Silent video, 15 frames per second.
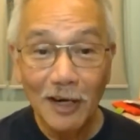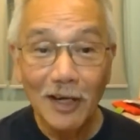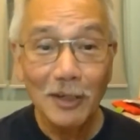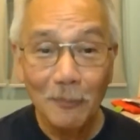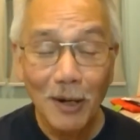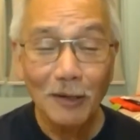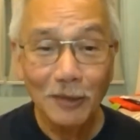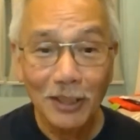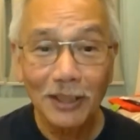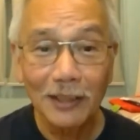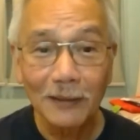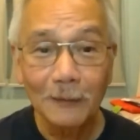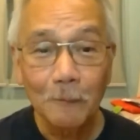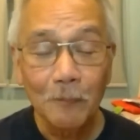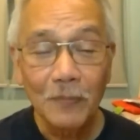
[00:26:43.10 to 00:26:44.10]
learn about
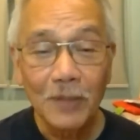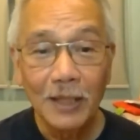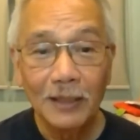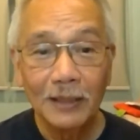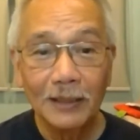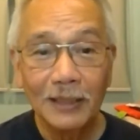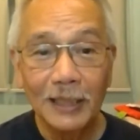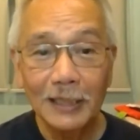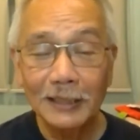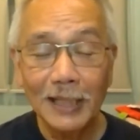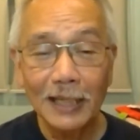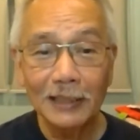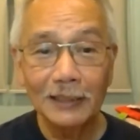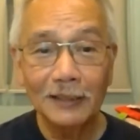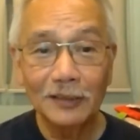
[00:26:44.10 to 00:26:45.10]
her
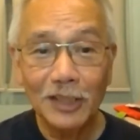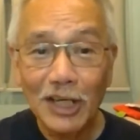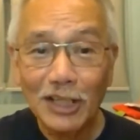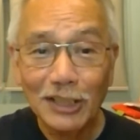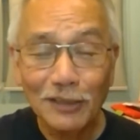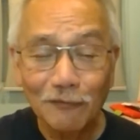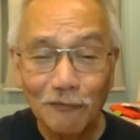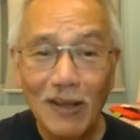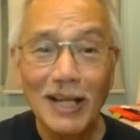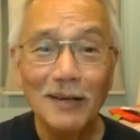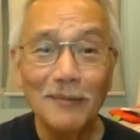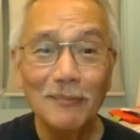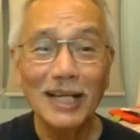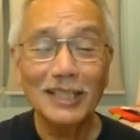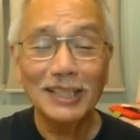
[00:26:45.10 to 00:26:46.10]
is that she is
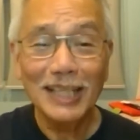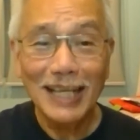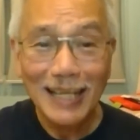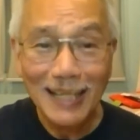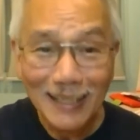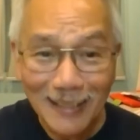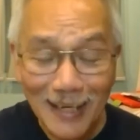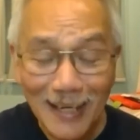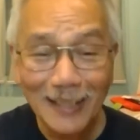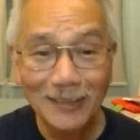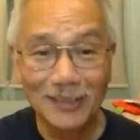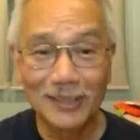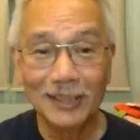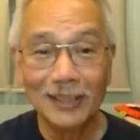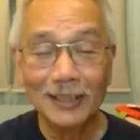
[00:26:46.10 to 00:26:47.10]
very much
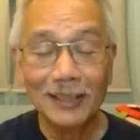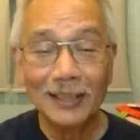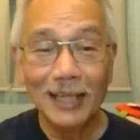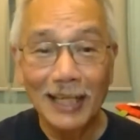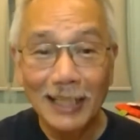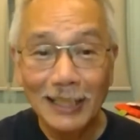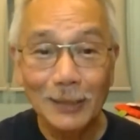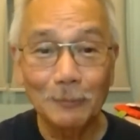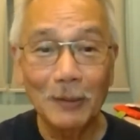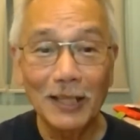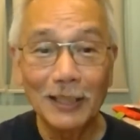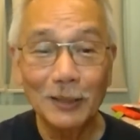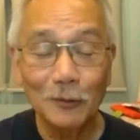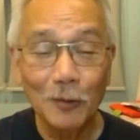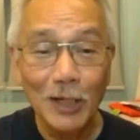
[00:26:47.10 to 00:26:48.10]
engaged in
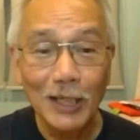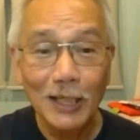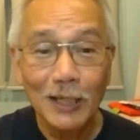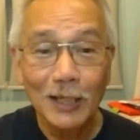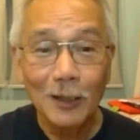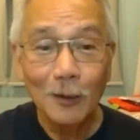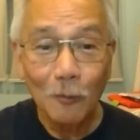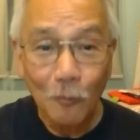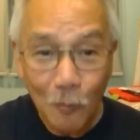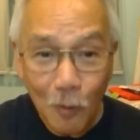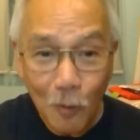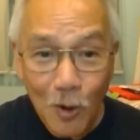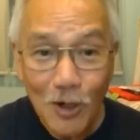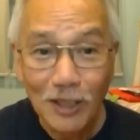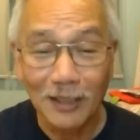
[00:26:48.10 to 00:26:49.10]
spiritual
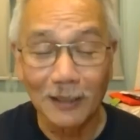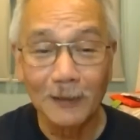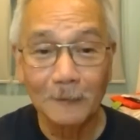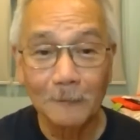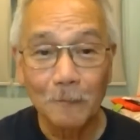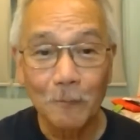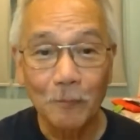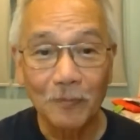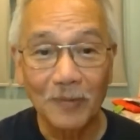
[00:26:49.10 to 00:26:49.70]
war.